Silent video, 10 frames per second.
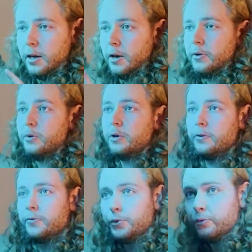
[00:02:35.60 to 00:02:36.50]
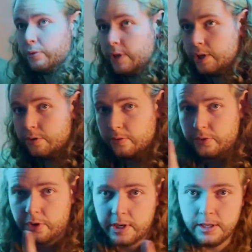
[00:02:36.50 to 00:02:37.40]
If you're doing the full rotation over
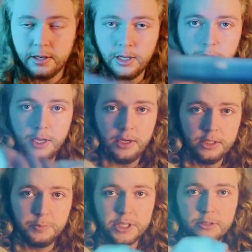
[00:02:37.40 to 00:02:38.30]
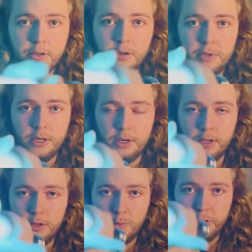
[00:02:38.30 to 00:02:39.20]
your head, it's best to come in
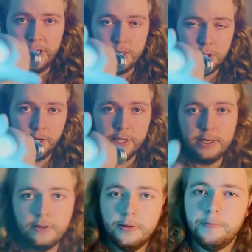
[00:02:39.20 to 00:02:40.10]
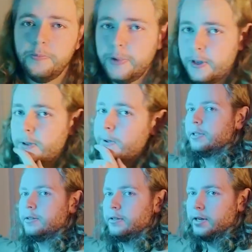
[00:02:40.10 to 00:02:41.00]
with the edge aligned.
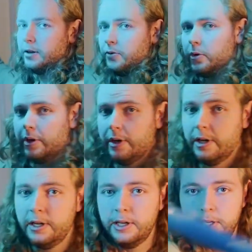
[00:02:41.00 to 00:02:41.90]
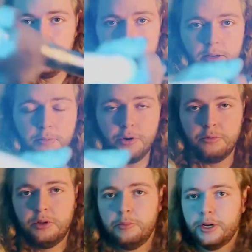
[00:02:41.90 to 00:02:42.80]
The half one, again,
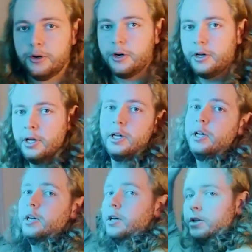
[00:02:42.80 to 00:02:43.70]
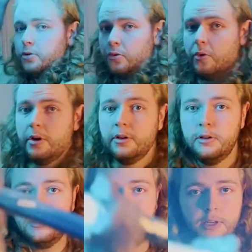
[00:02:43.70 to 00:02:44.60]
probably better to
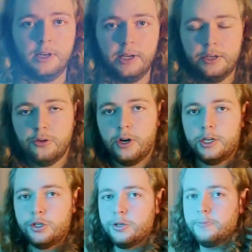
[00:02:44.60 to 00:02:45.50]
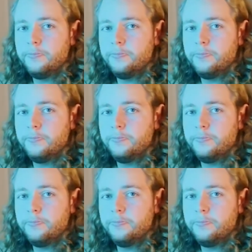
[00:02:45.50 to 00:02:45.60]
align your edge.